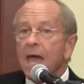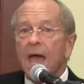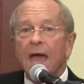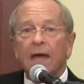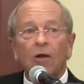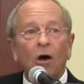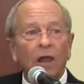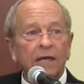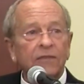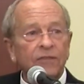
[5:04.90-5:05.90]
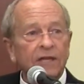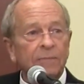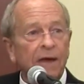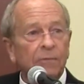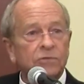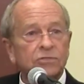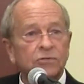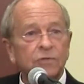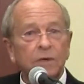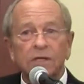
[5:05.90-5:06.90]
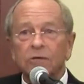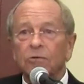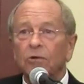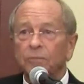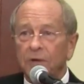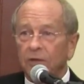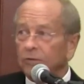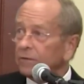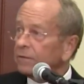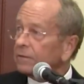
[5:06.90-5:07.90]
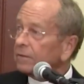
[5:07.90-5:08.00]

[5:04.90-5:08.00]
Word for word: And all I could think about was your twenty-year-old mother